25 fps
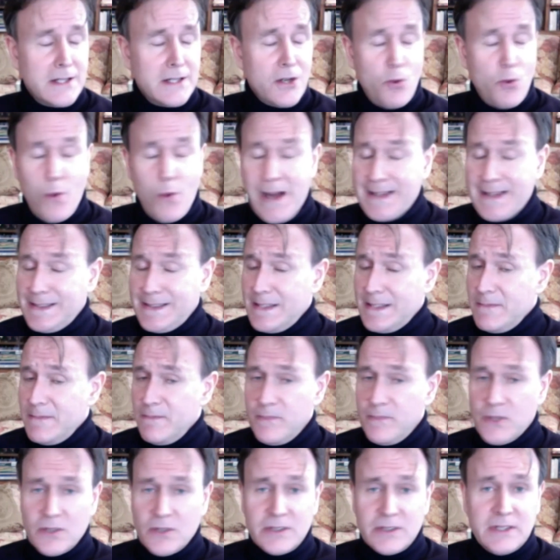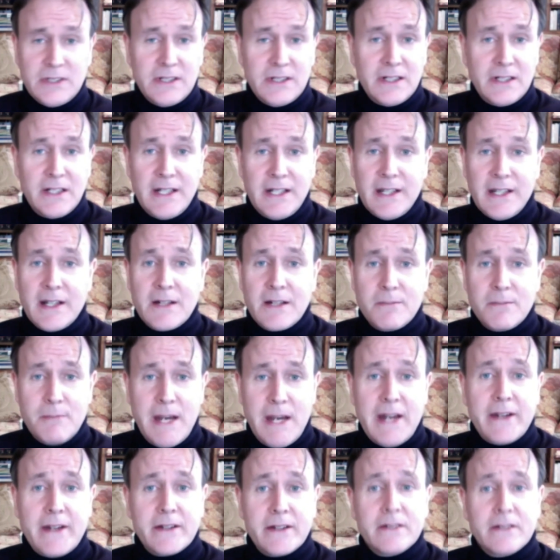quite important legal
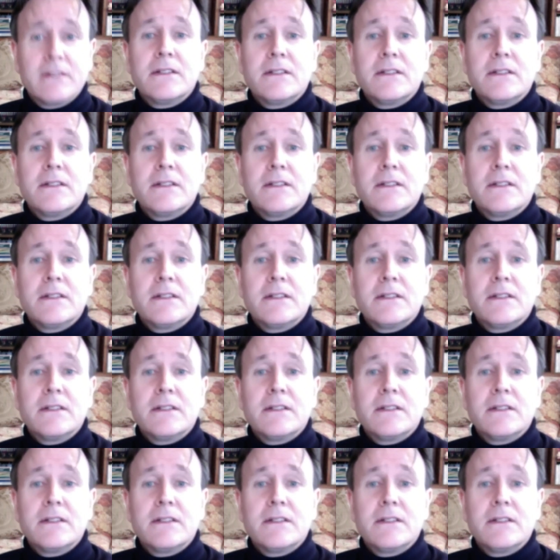matter.